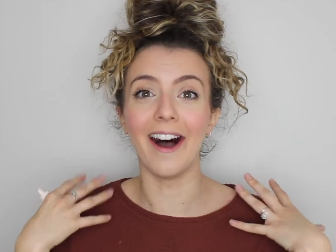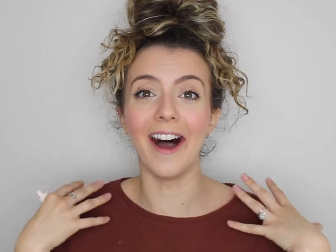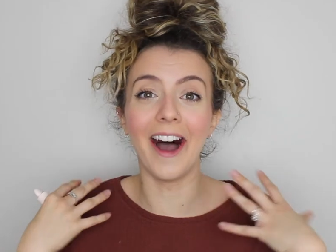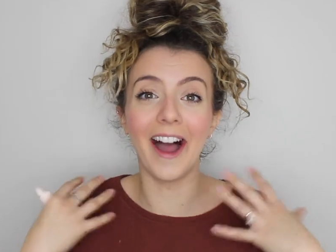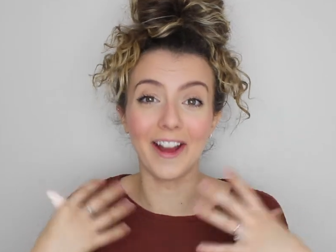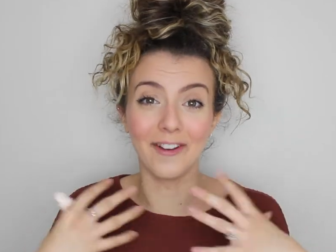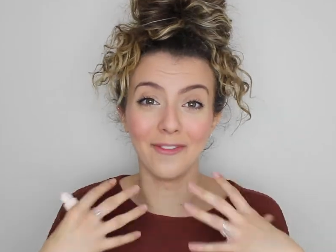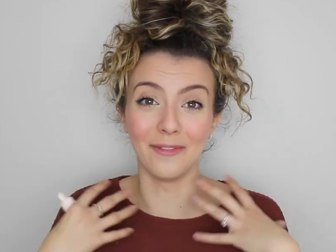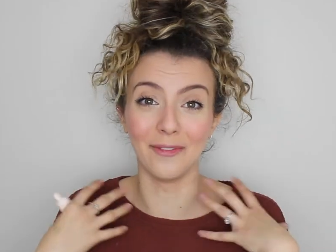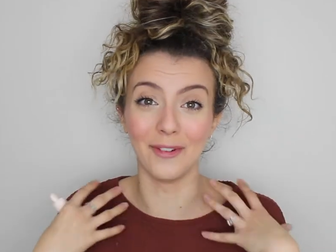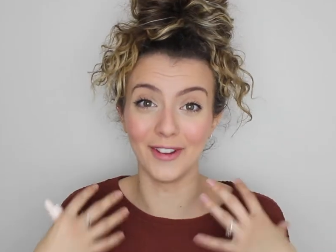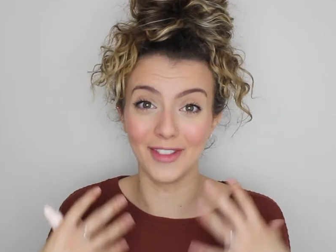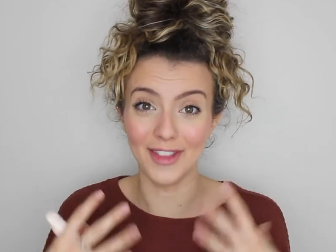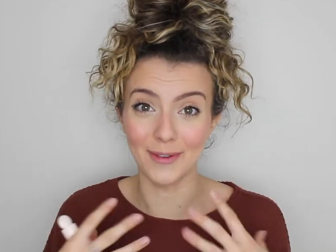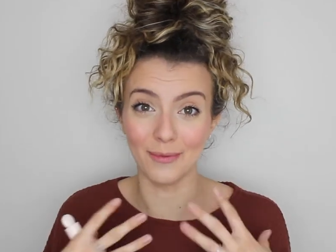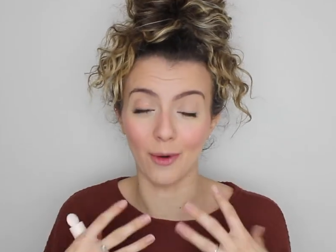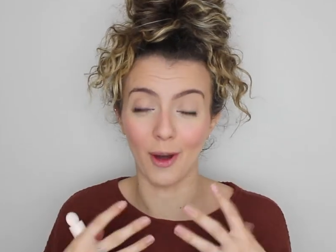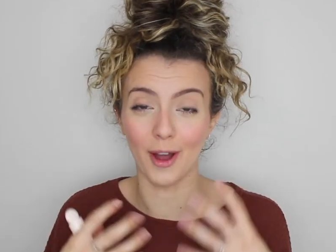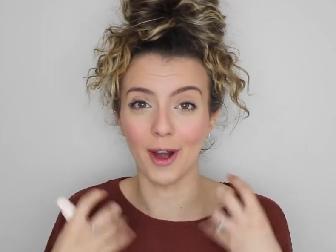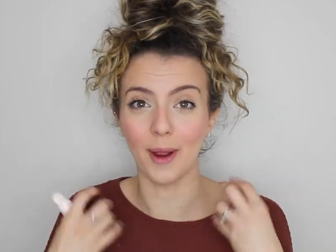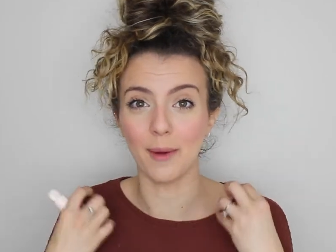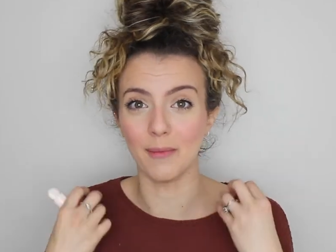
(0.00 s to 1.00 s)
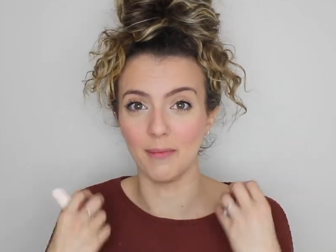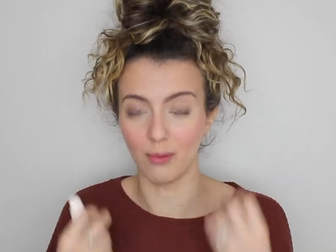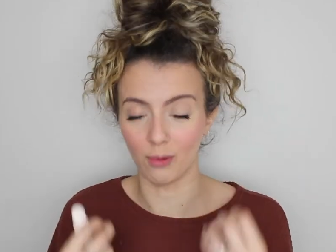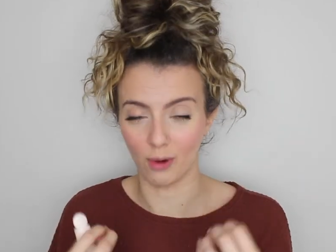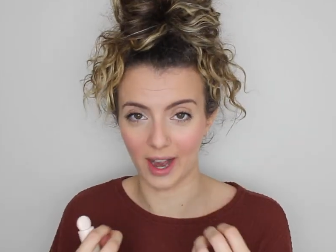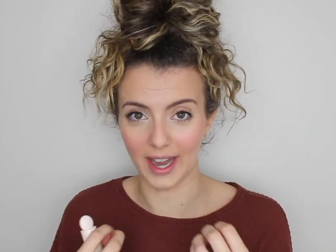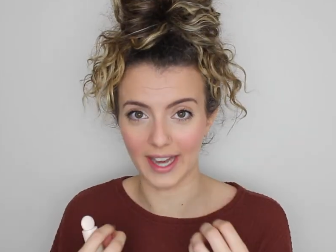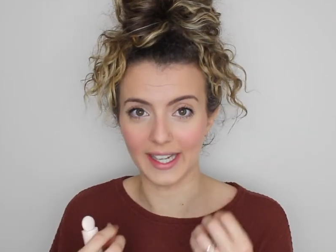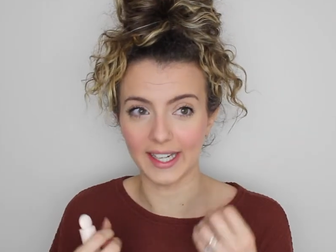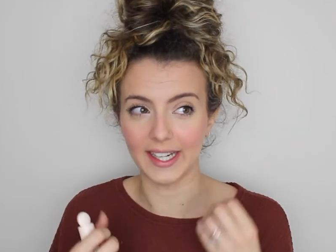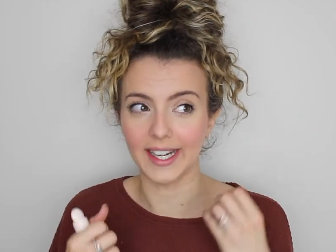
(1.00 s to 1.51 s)
I really want a
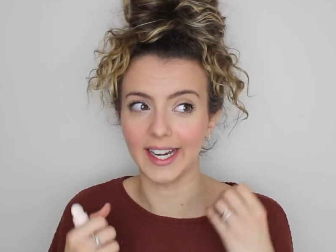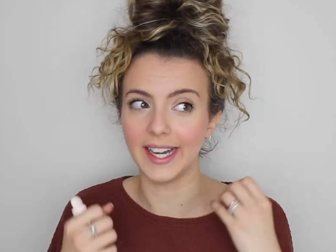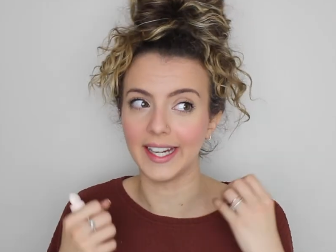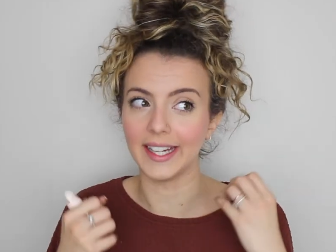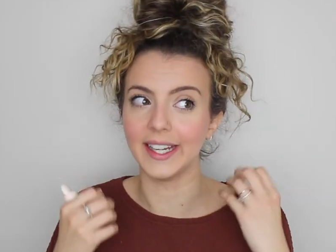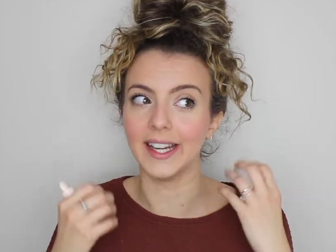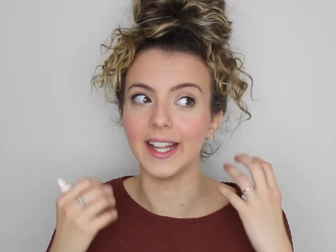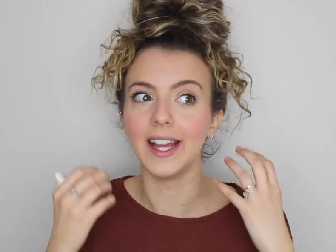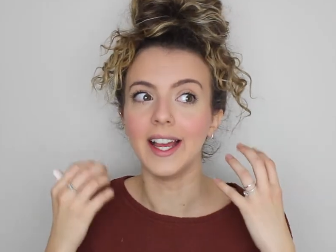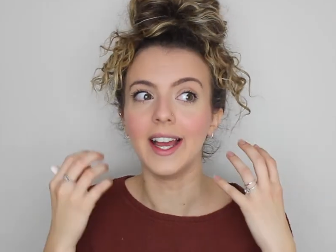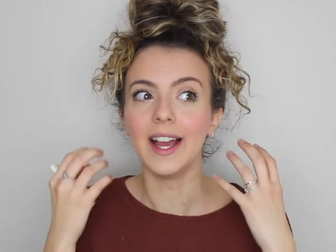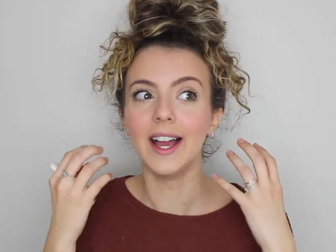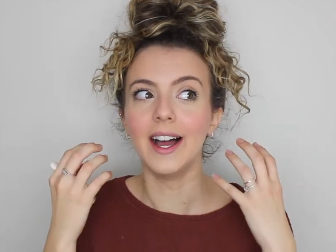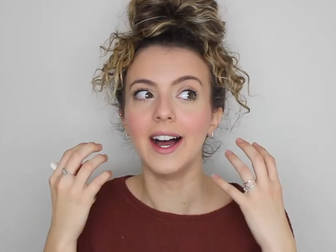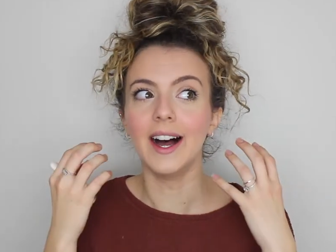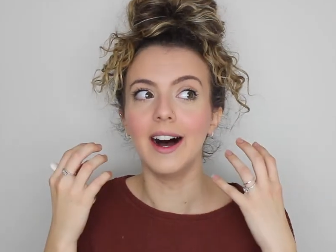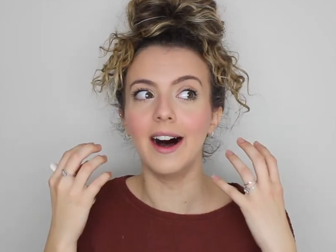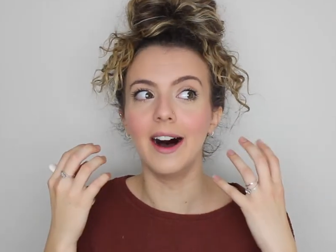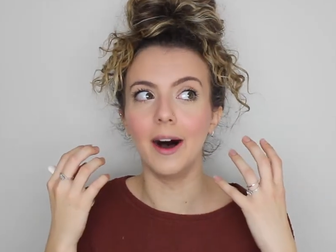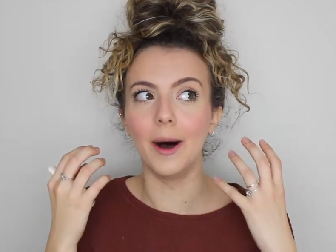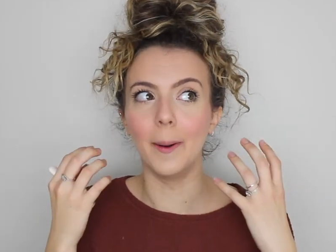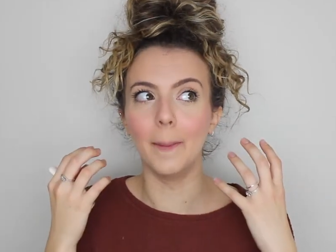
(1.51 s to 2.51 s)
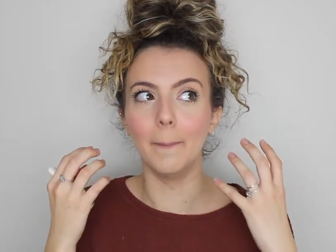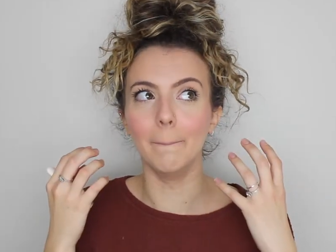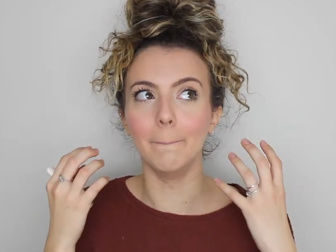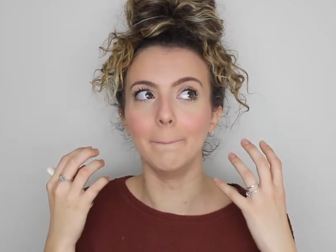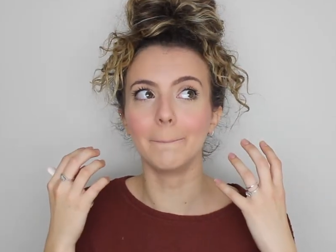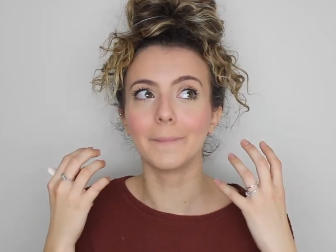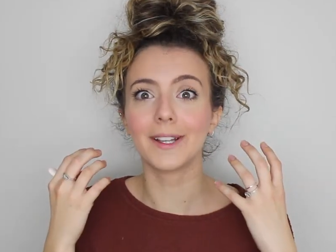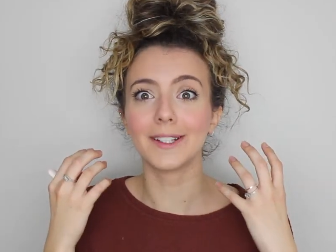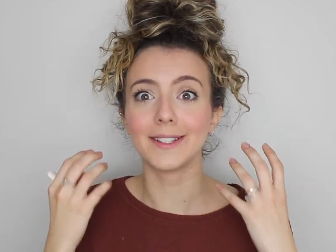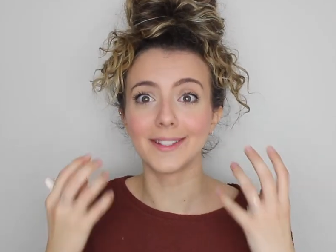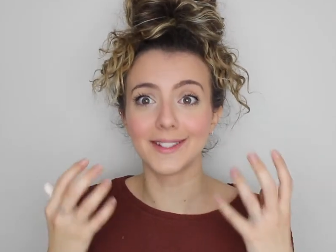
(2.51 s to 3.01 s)
brightening
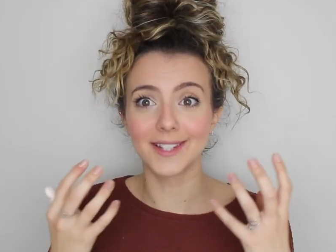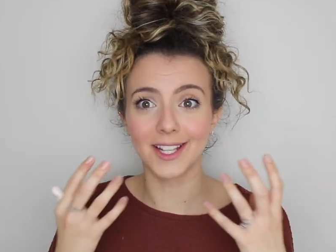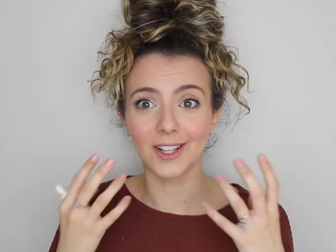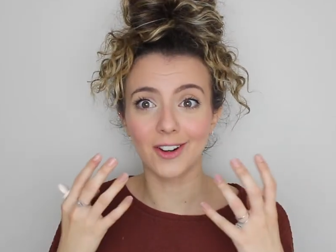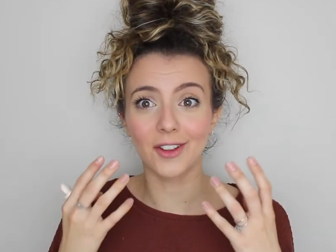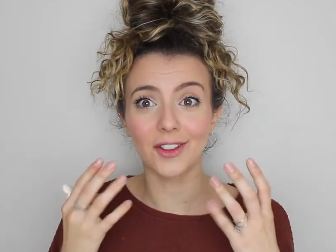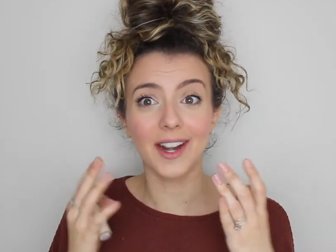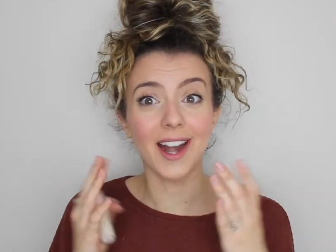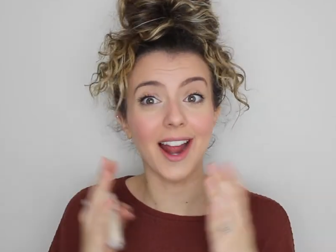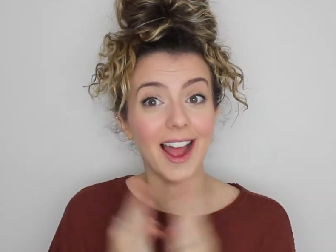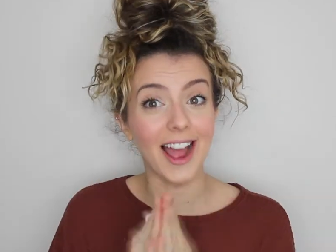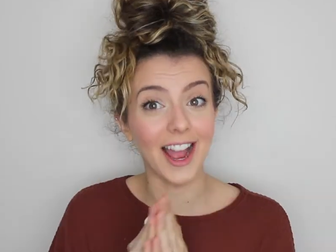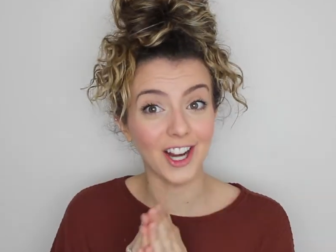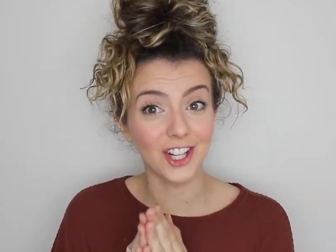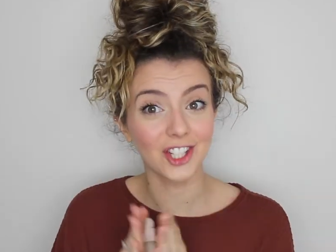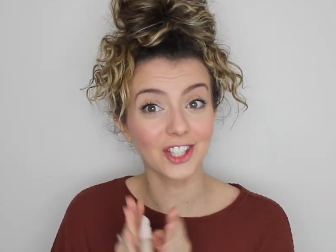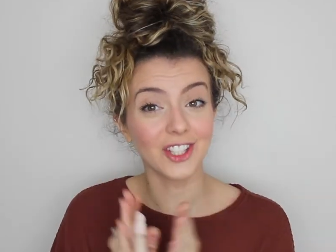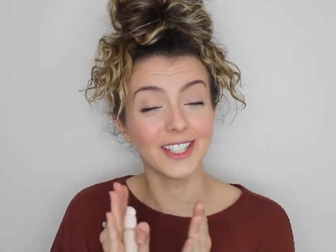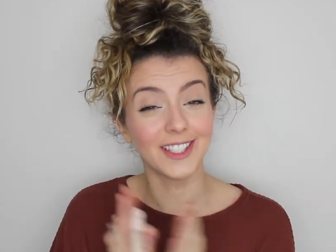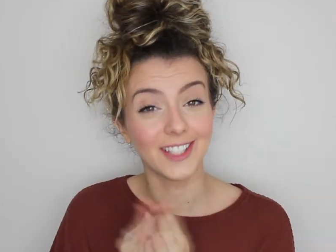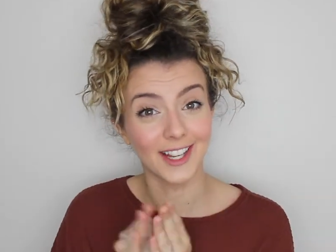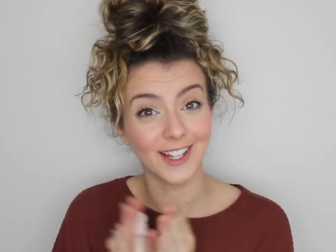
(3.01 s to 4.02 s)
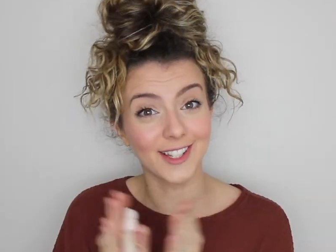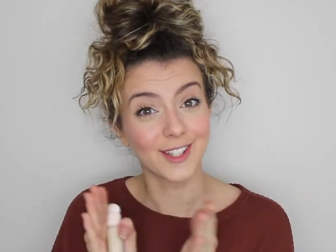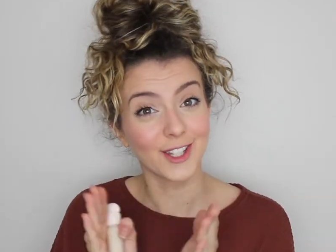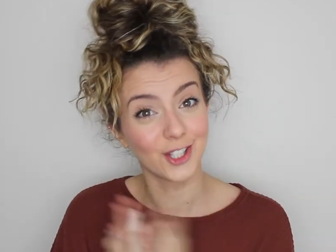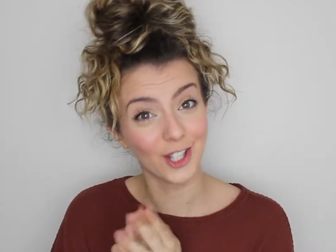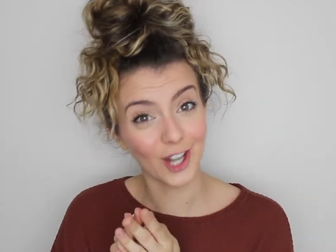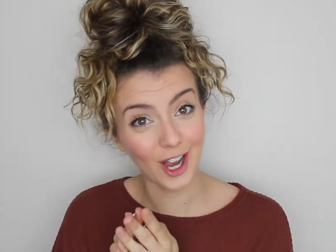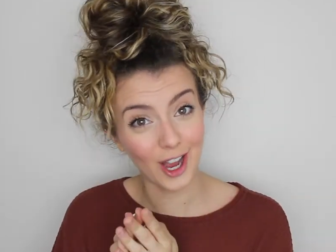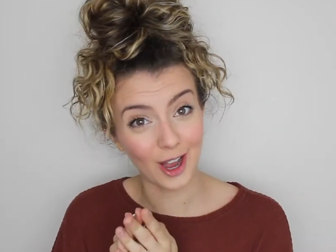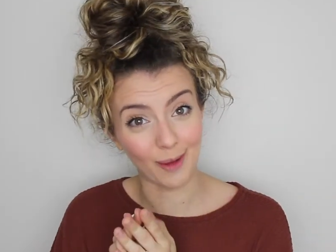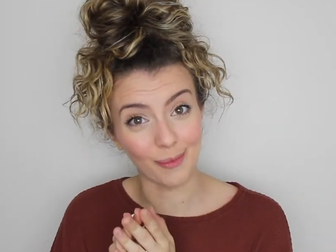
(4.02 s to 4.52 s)
um, concealer that actually does the
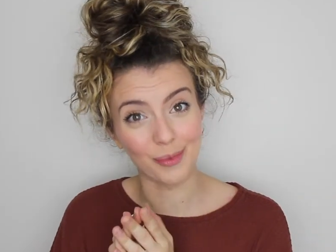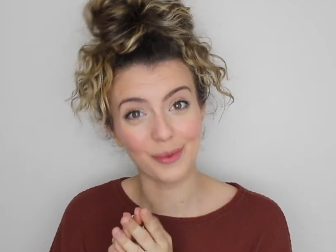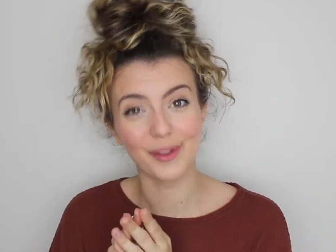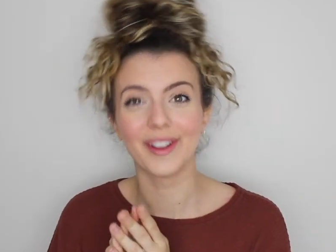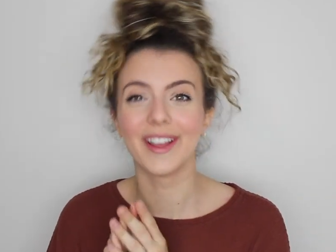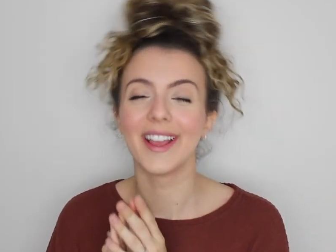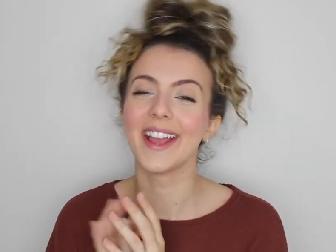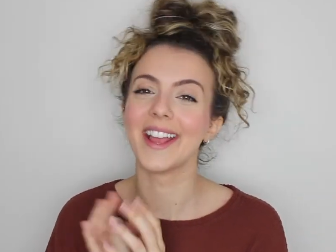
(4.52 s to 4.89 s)
job.